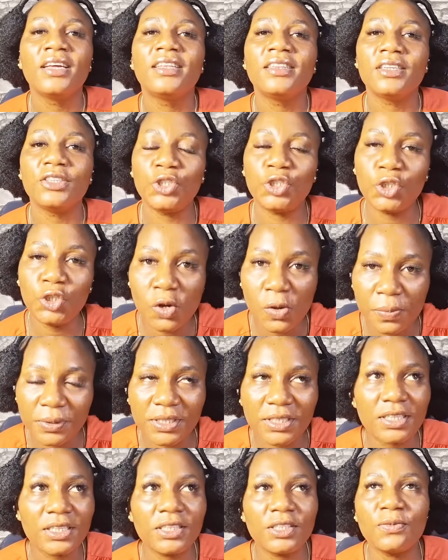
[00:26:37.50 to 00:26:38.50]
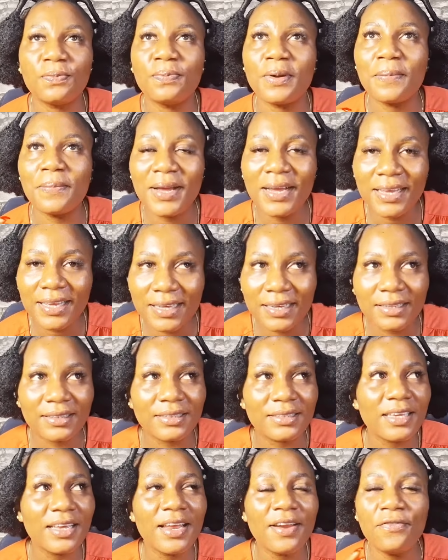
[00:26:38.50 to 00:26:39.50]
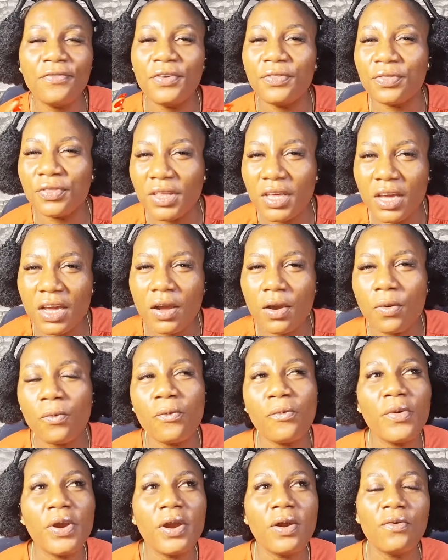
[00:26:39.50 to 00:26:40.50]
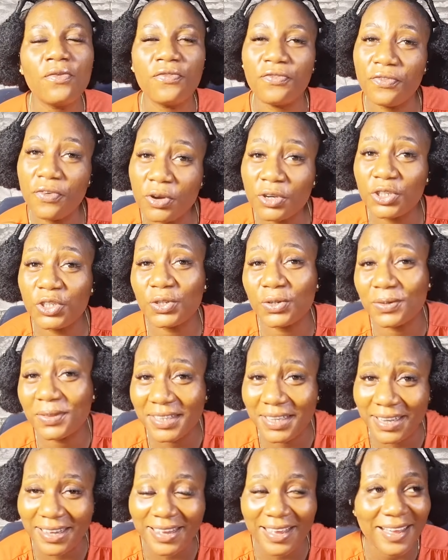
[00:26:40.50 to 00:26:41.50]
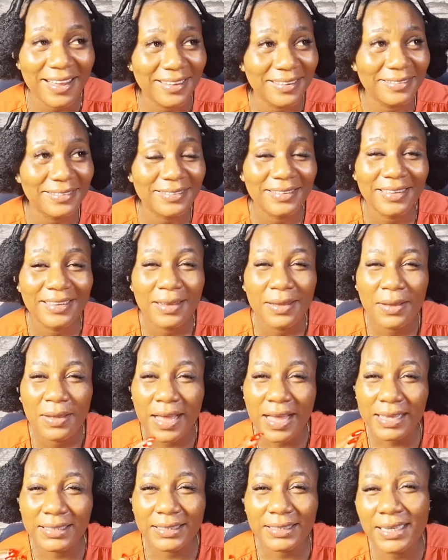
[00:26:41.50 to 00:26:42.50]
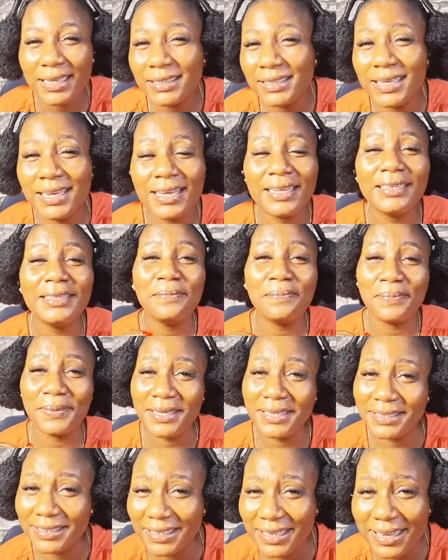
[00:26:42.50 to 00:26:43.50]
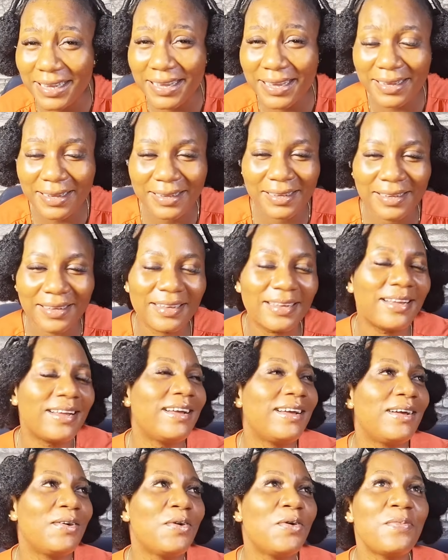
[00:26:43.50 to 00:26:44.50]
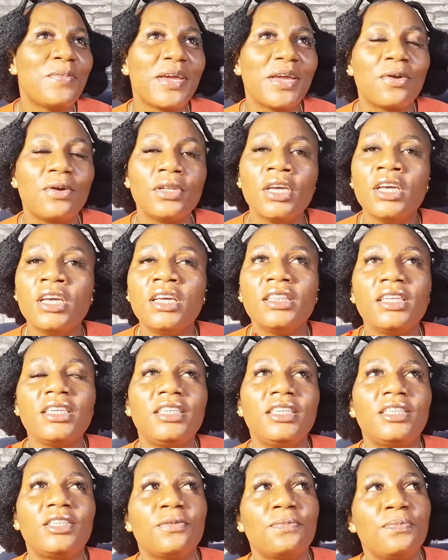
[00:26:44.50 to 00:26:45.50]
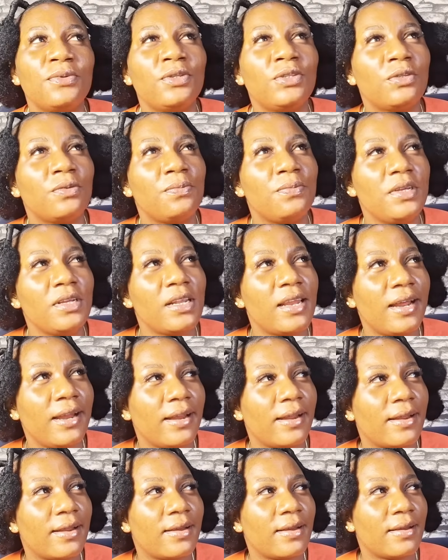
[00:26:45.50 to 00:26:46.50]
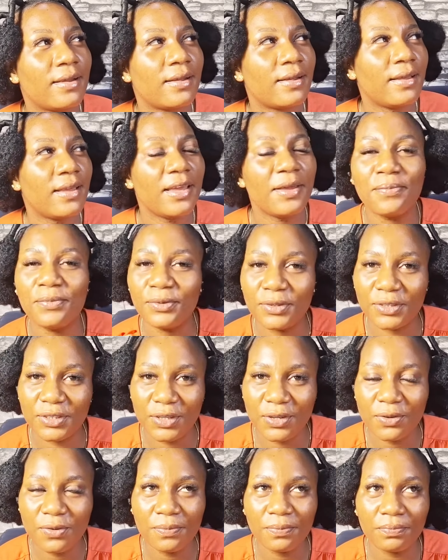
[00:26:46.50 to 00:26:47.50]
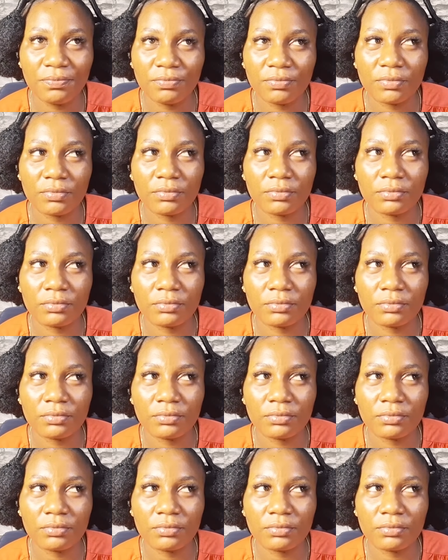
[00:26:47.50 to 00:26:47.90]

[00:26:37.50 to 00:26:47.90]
the shops, the supermarkets, everything well functioning and aesthetically pleasing. Oh my god, this is supposed to be like a museum.